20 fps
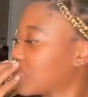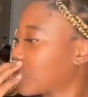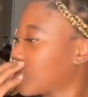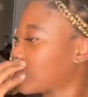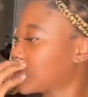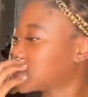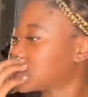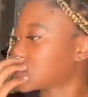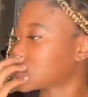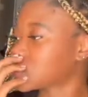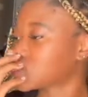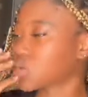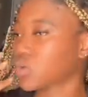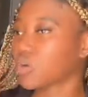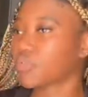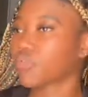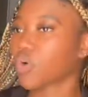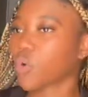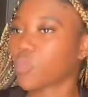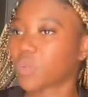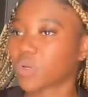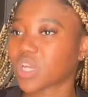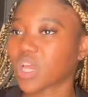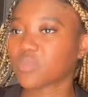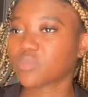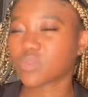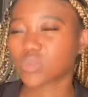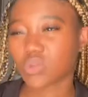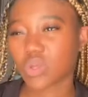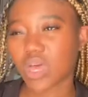for me to sort of open
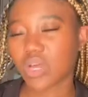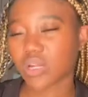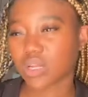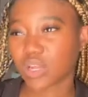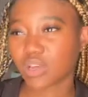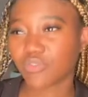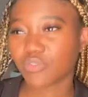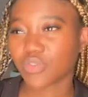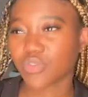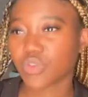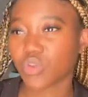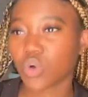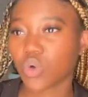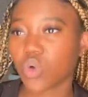up to that level though.